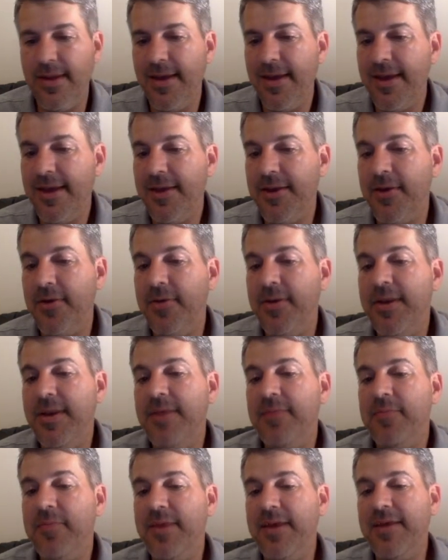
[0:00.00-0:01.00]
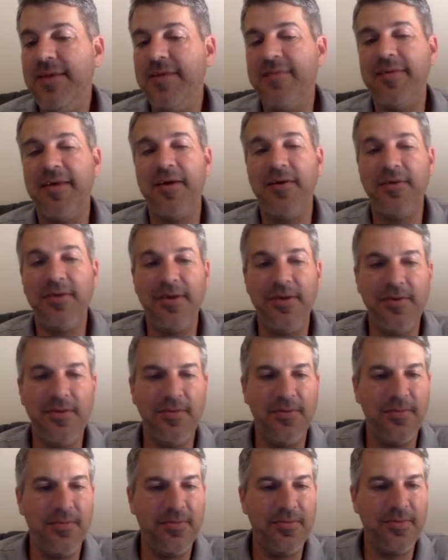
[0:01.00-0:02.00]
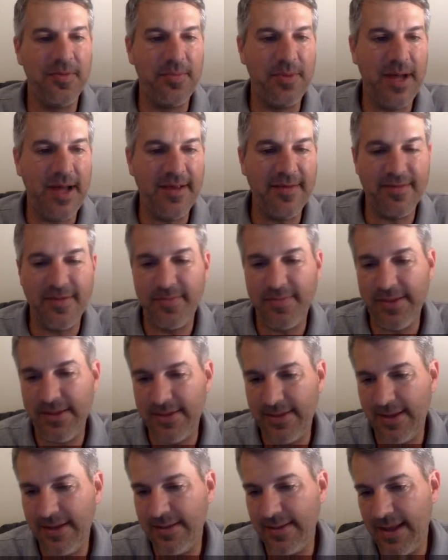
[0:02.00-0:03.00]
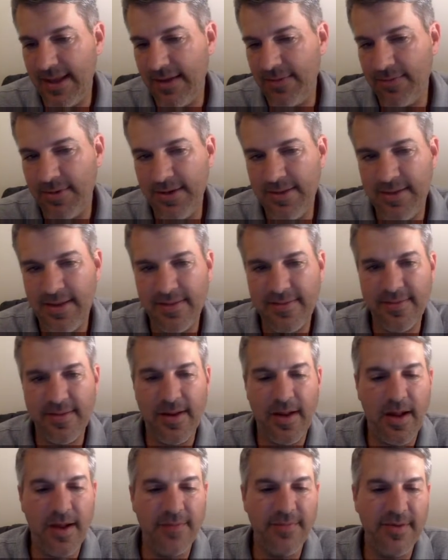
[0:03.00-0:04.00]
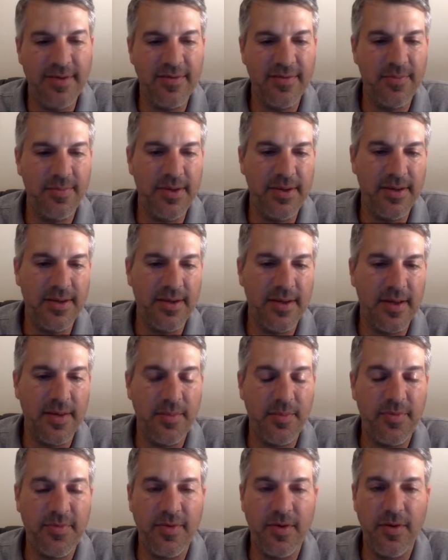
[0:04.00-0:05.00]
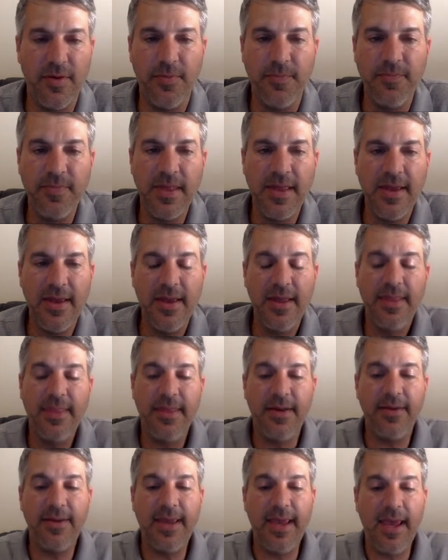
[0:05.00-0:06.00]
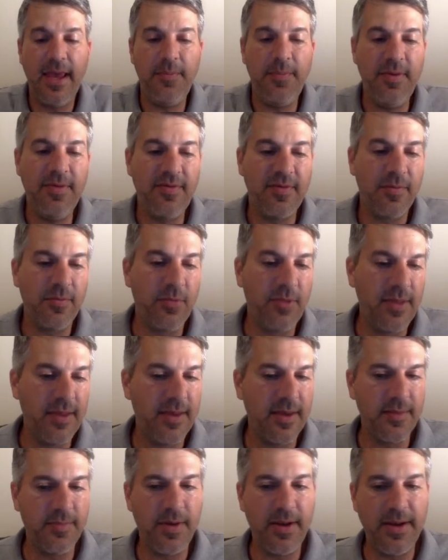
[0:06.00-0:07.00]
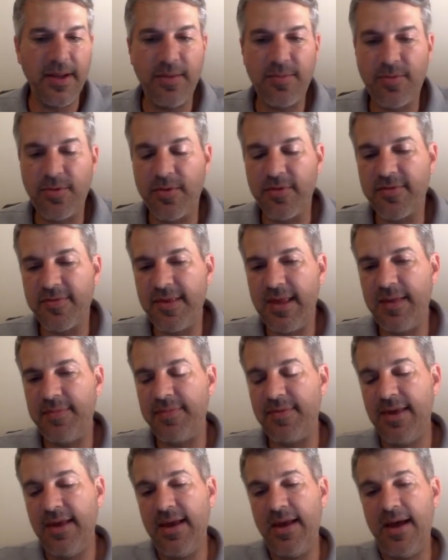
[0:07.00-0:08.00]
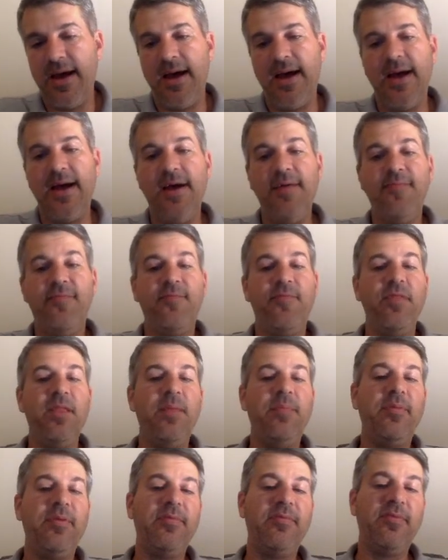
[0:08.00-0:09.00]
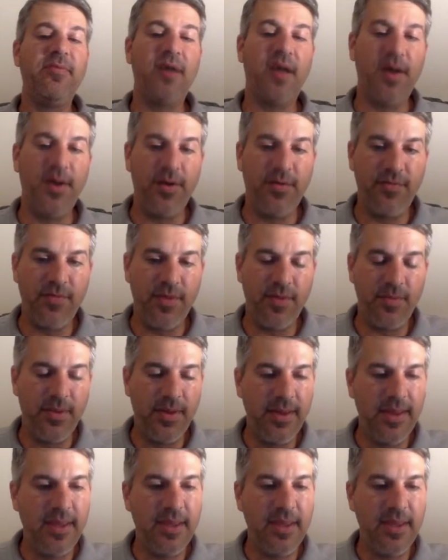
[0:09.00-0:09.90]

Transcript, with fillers: You don't need me to tell you to buy something like that, right? That's an obvious pickup. So there can be some really good money in pearl snaps. I've flipped a ton of them.